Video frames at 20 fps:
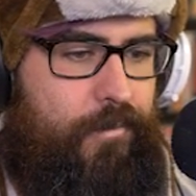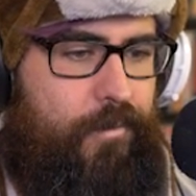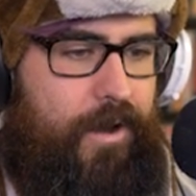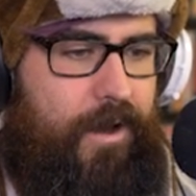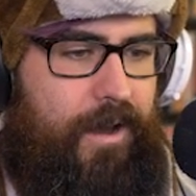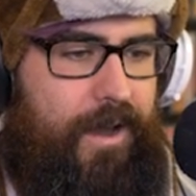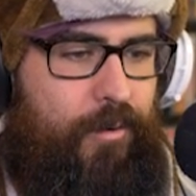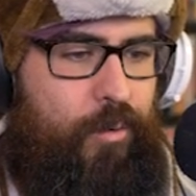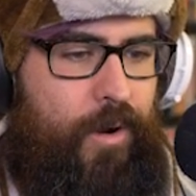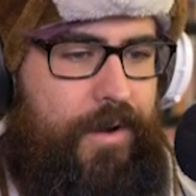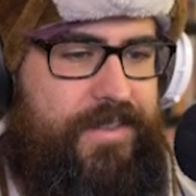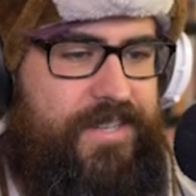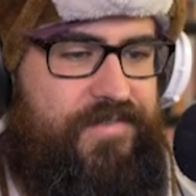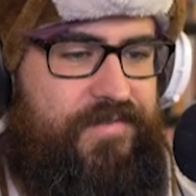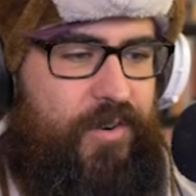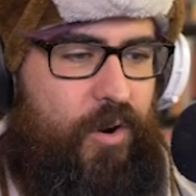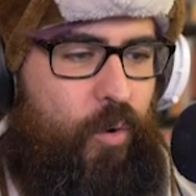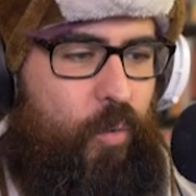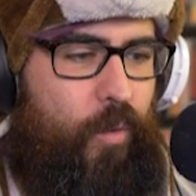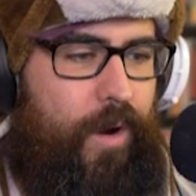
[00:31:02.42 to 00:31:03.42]
Well, I've wanted
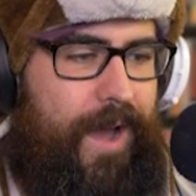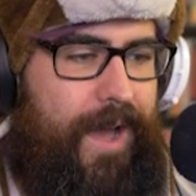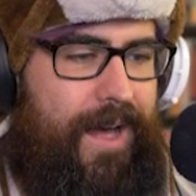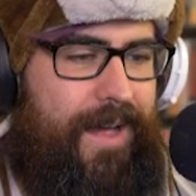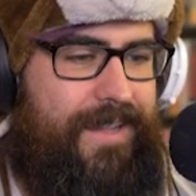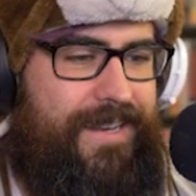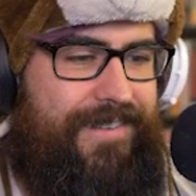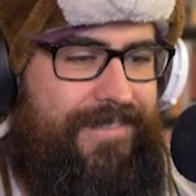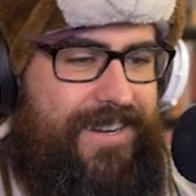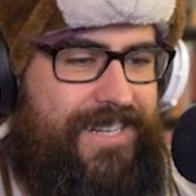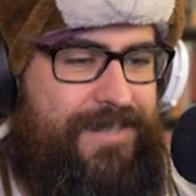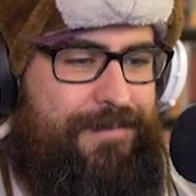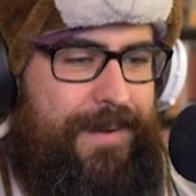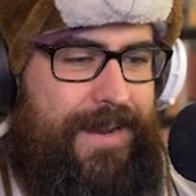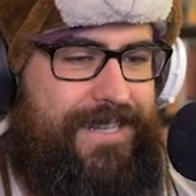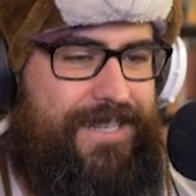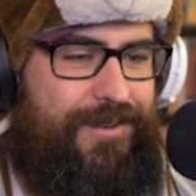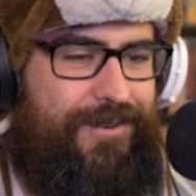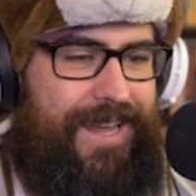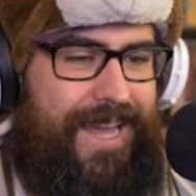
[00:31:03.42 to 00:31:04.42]
this for a while. I never
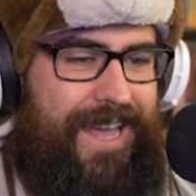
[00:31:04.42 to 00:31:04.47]
expected you